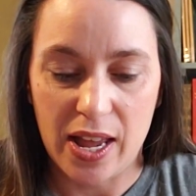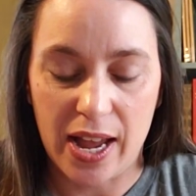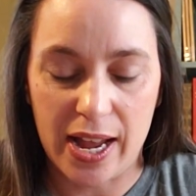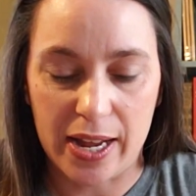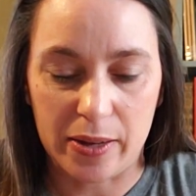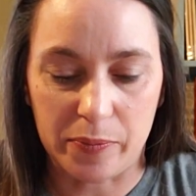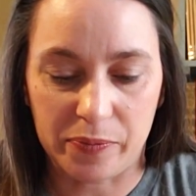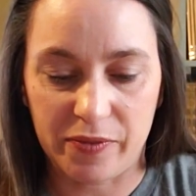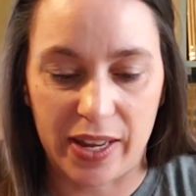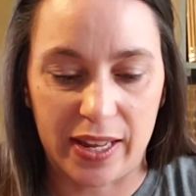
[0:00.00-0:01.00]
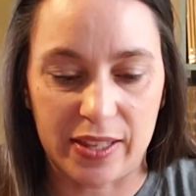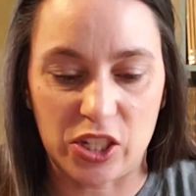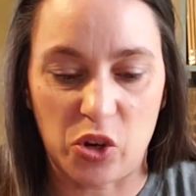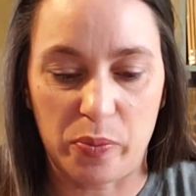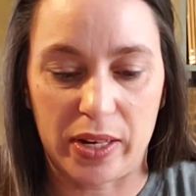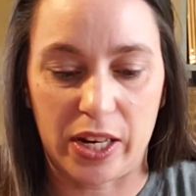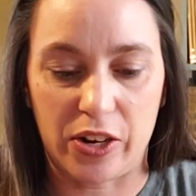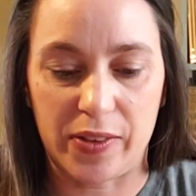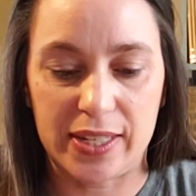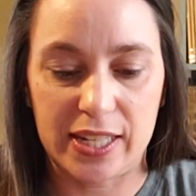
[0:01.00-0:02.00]
if I can get this open
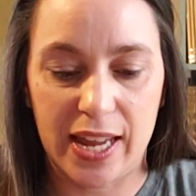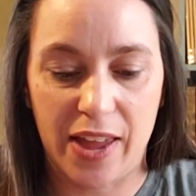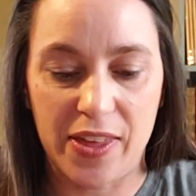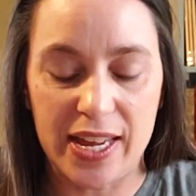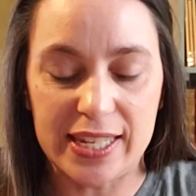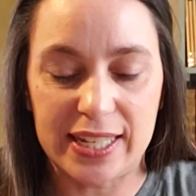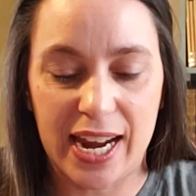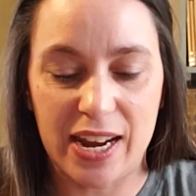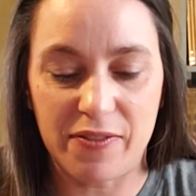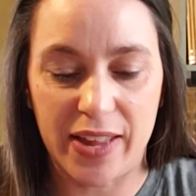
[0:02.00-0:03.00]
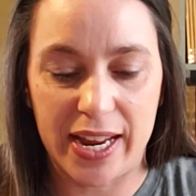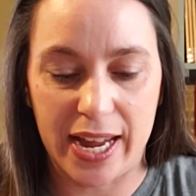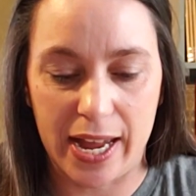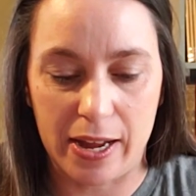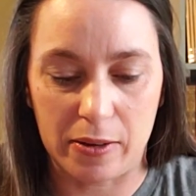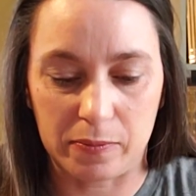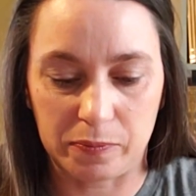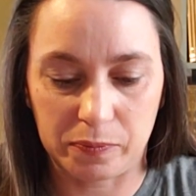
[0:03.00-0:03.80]
here, this I think is kind of like I'm